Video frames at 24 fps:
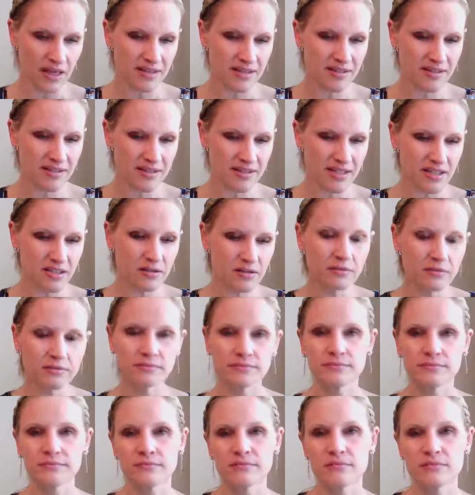Still,
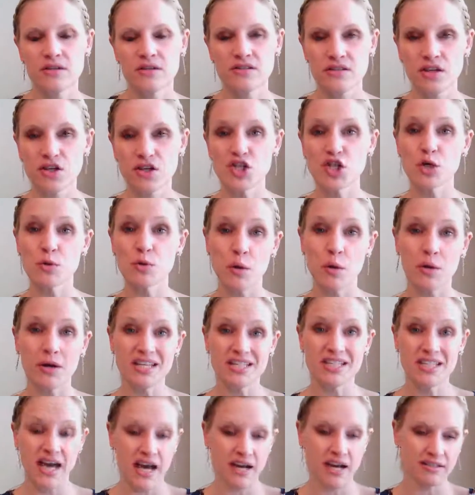such heroic
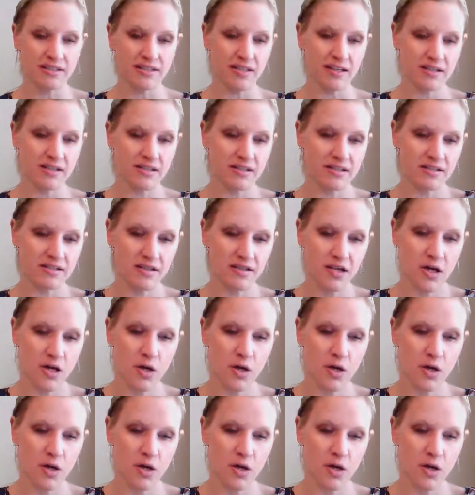tactics